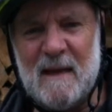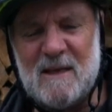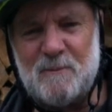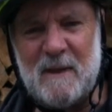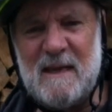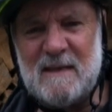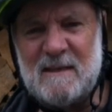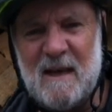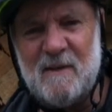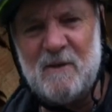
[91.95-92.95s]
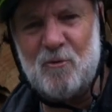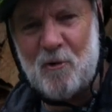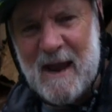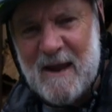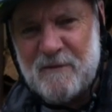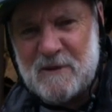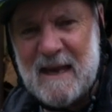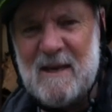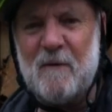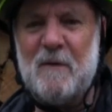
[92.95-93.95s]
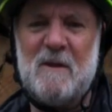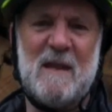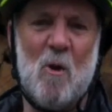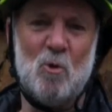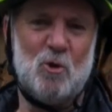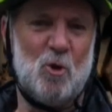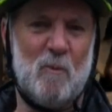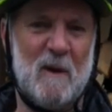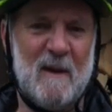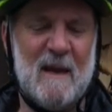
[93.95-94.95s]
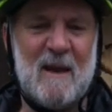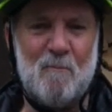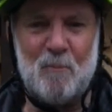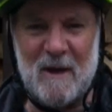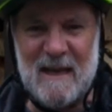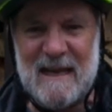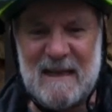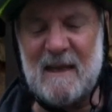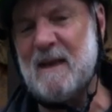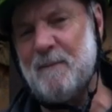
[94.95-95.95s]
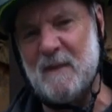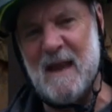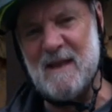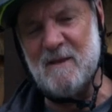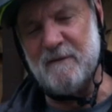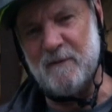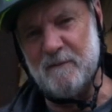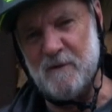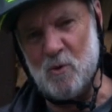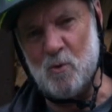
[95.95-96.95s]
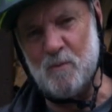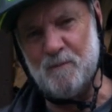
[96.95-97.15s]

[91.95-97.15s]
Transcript: It's placed in the drive side of the down tube, completely hidden from view.